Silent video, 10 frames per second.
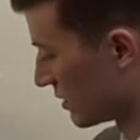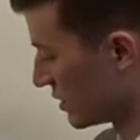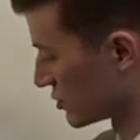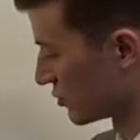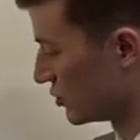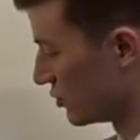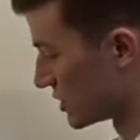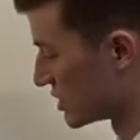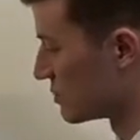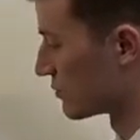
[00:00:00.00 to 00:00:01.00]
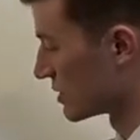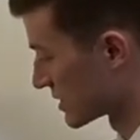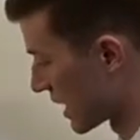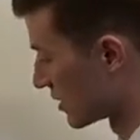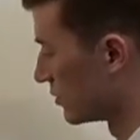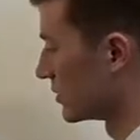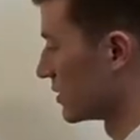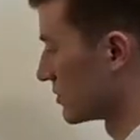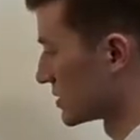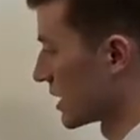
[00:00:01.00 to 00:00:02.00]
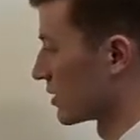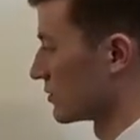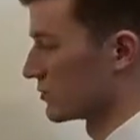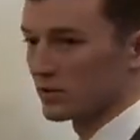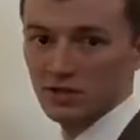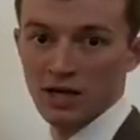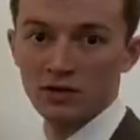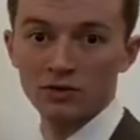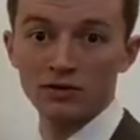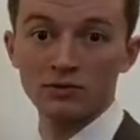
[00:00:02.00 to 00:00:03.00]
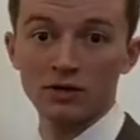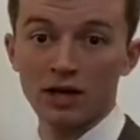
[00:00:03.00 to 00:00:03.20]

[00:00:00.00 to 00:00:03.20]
of initial use has been recycled and recycled and recycled